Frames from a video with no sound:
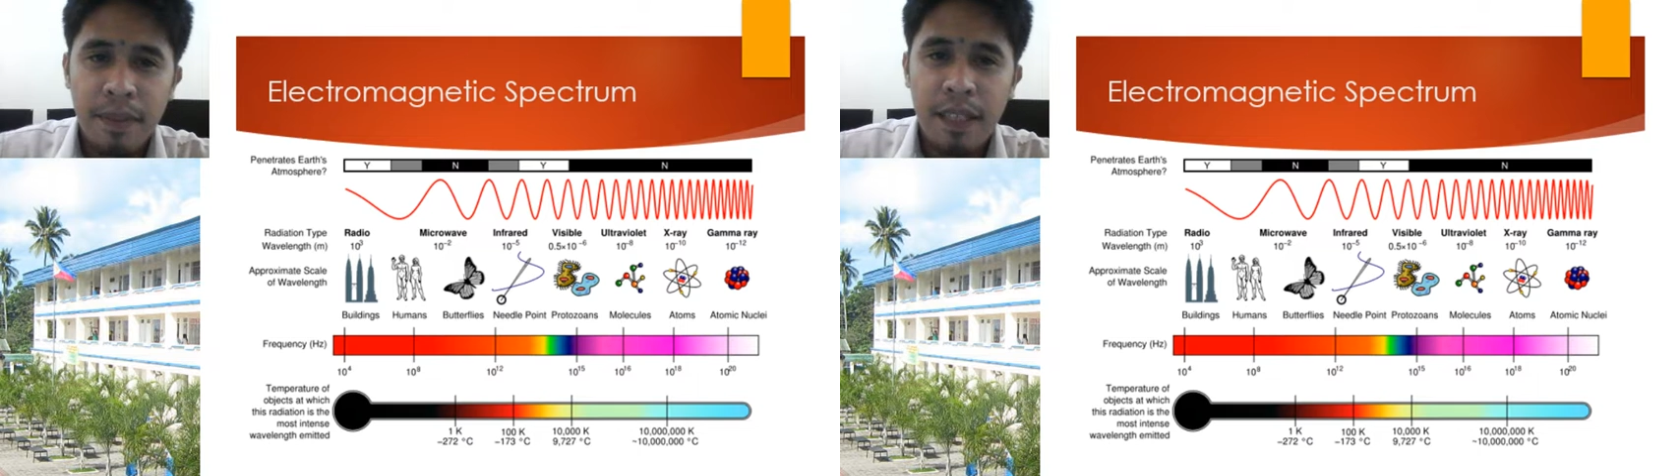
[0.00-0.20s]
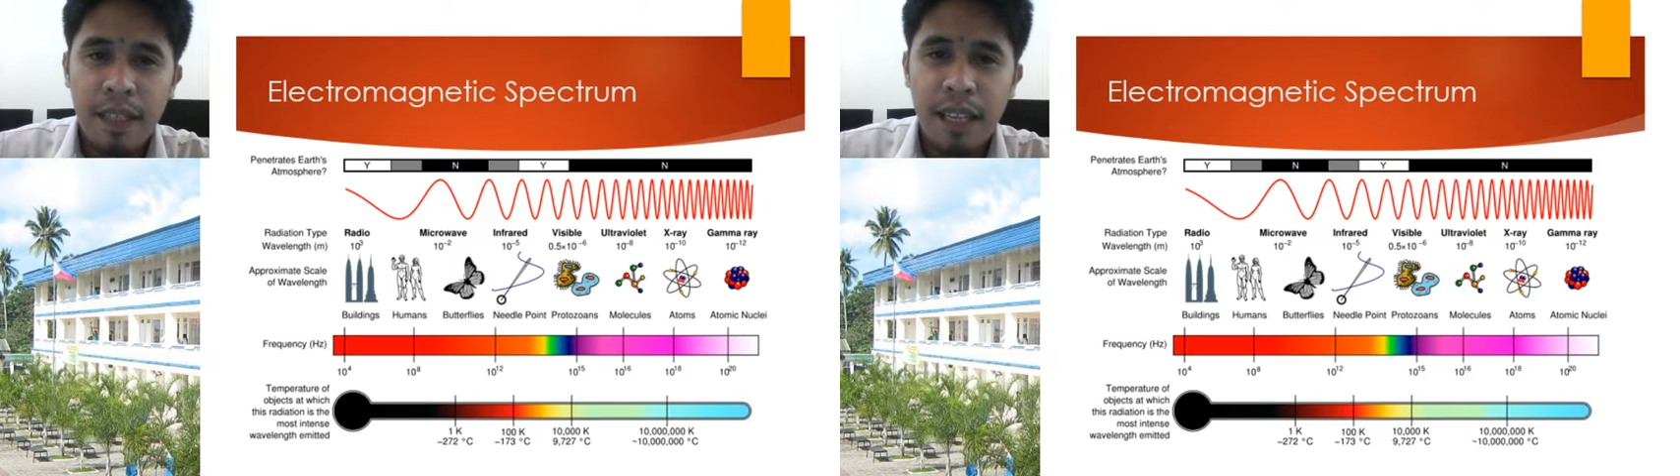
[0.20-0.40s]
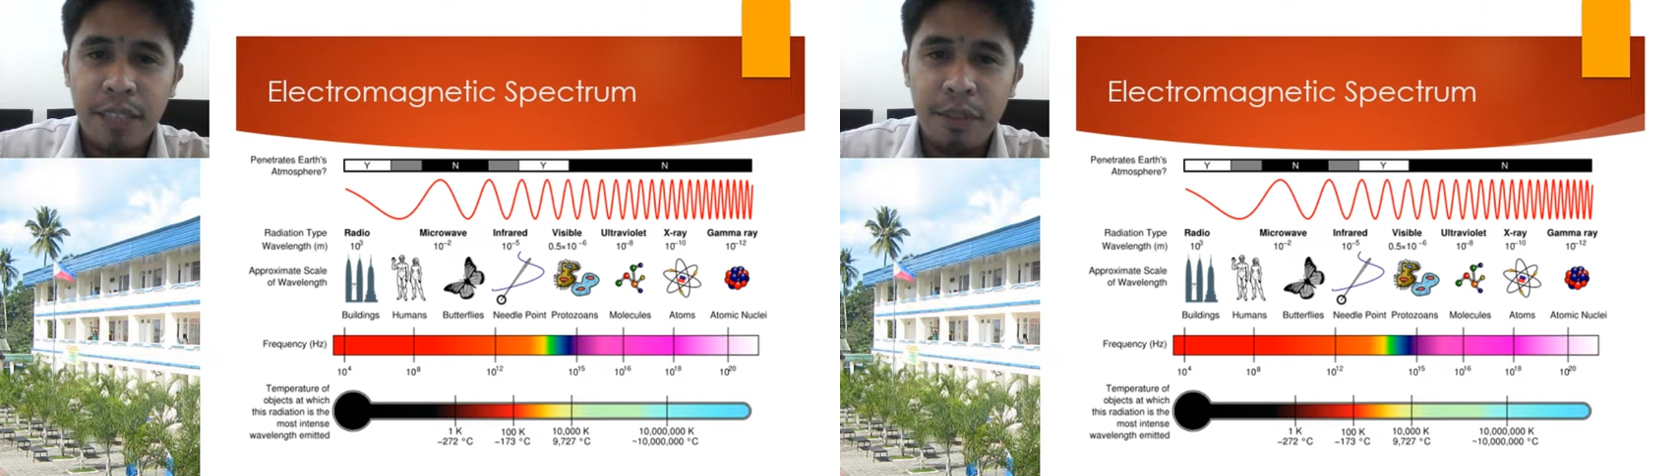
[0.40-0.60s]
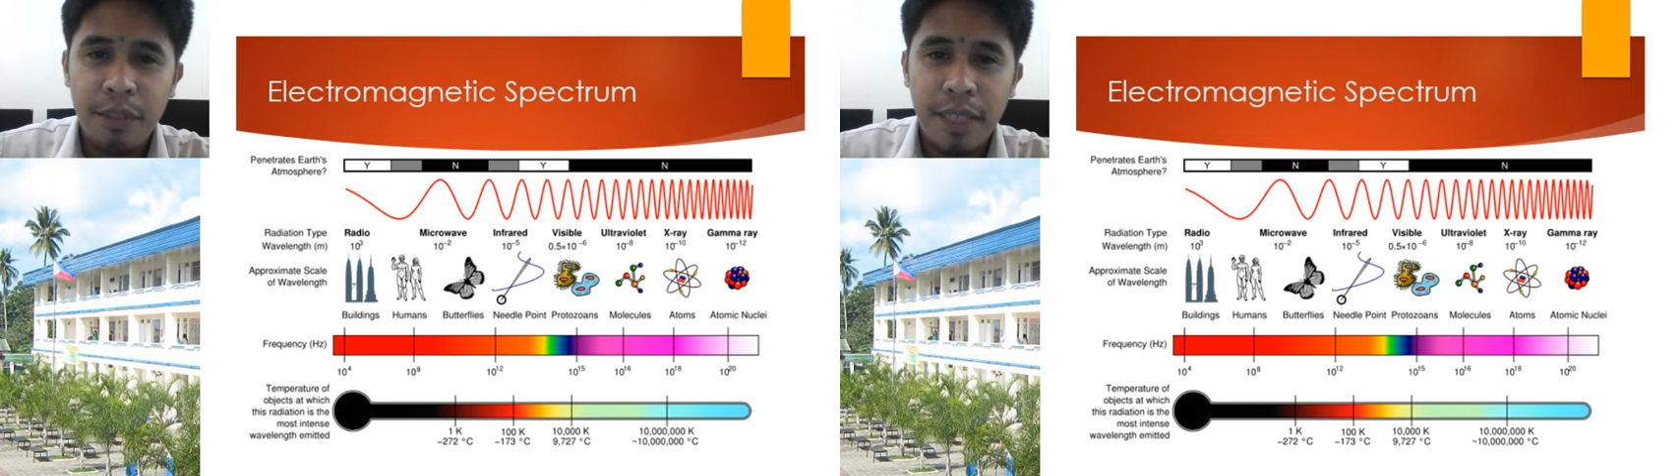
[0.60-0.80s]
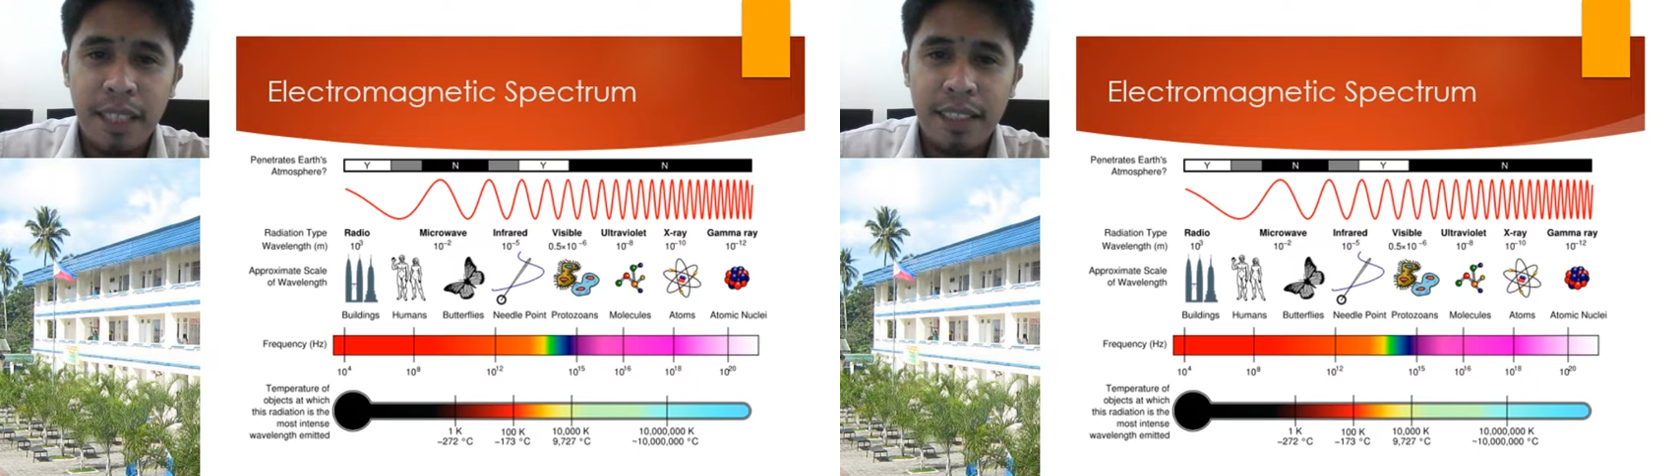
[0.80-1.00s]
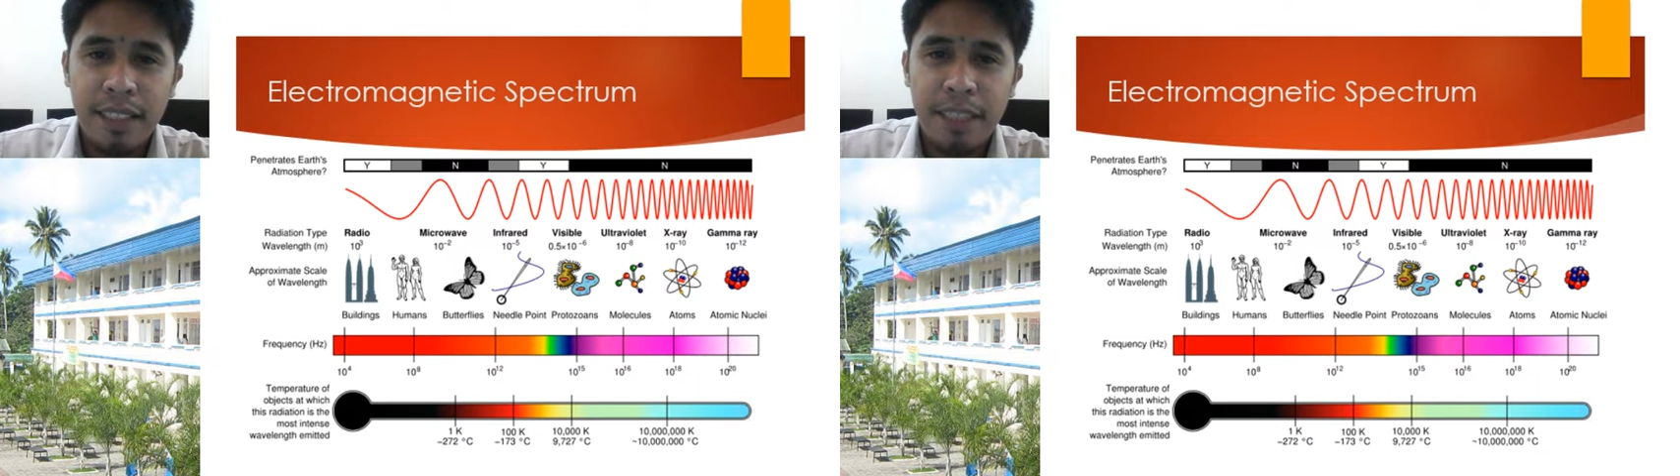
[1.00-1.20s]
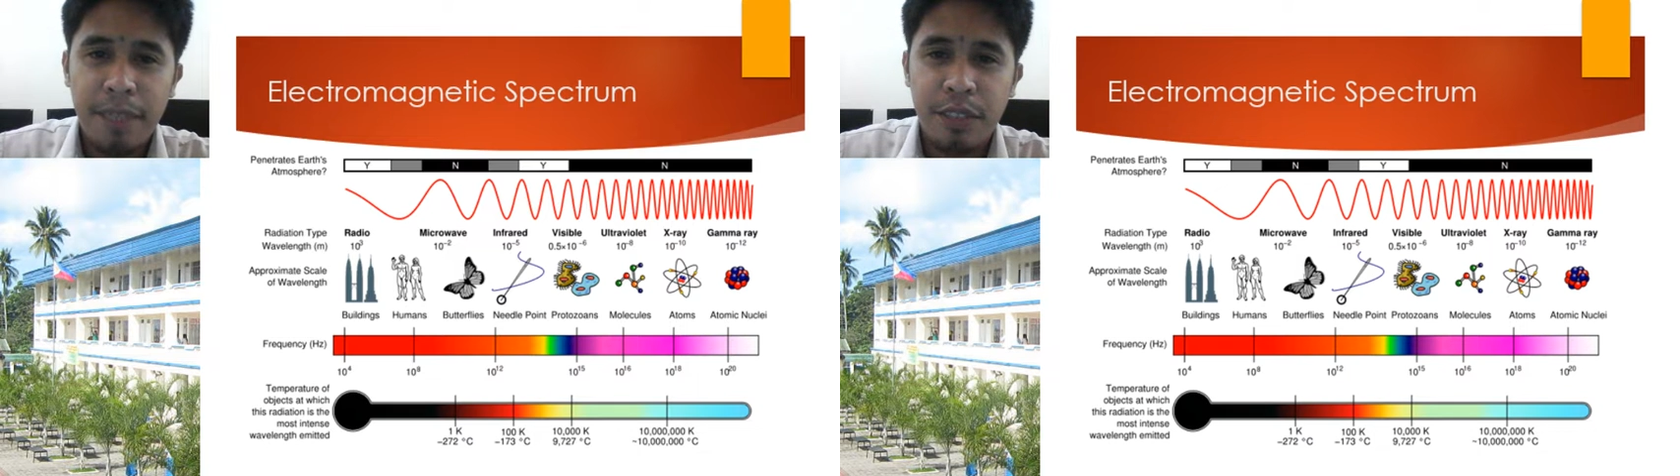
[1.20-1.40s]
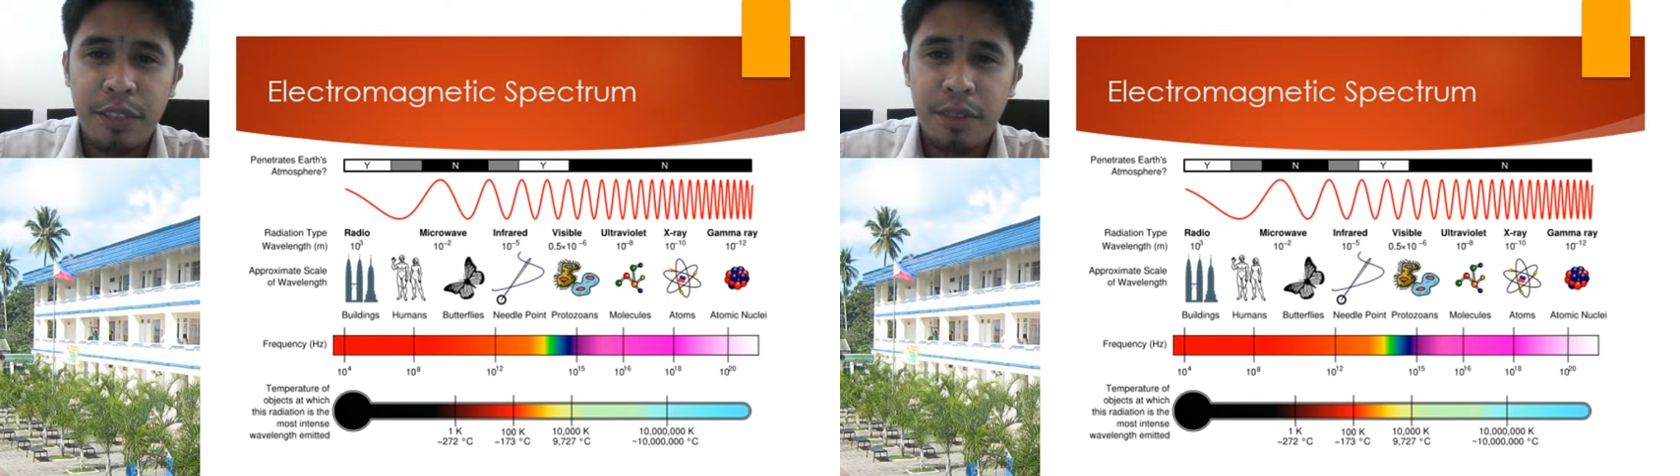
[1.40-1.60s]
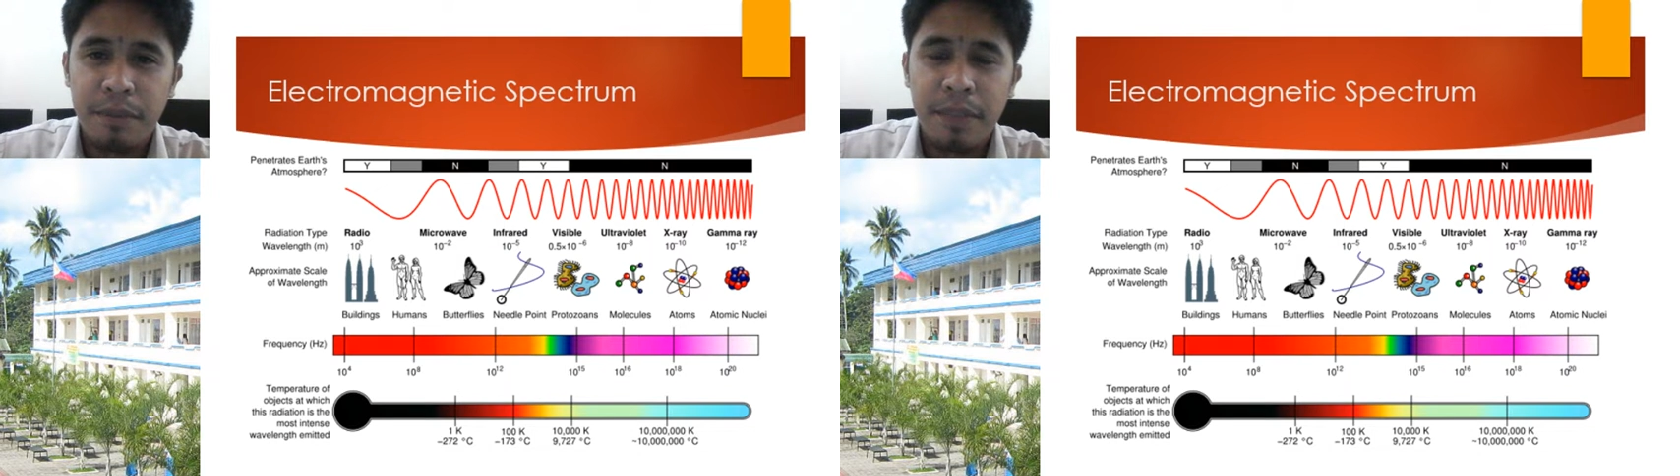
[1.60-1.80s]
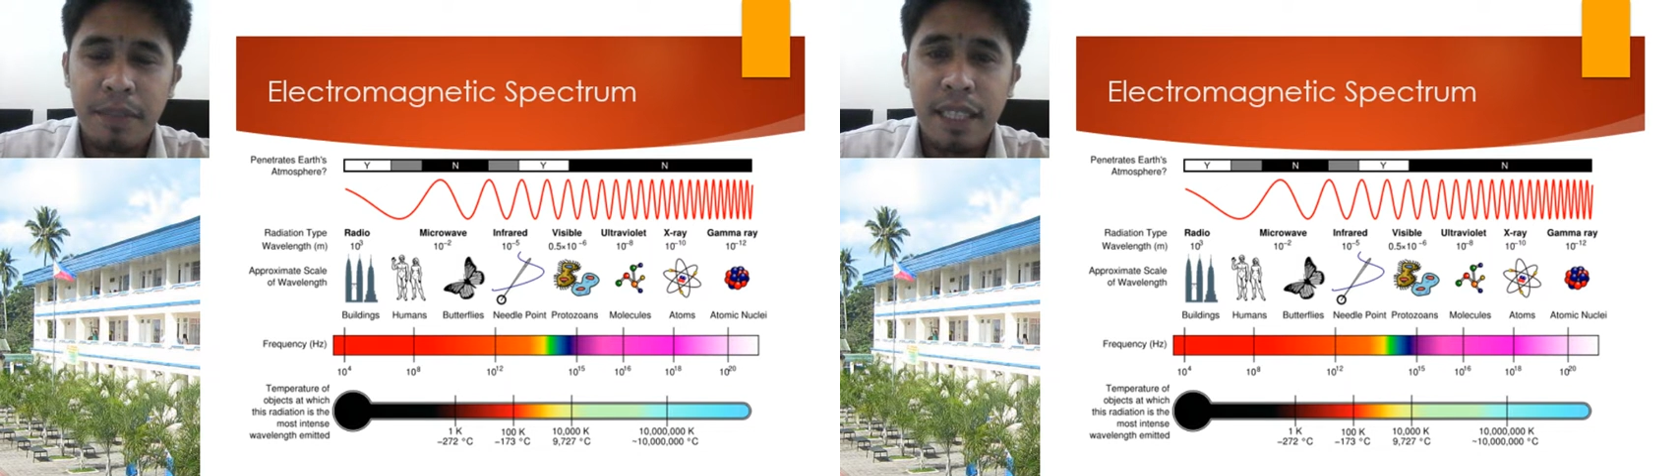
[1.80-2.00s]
Electromagnetic spectrum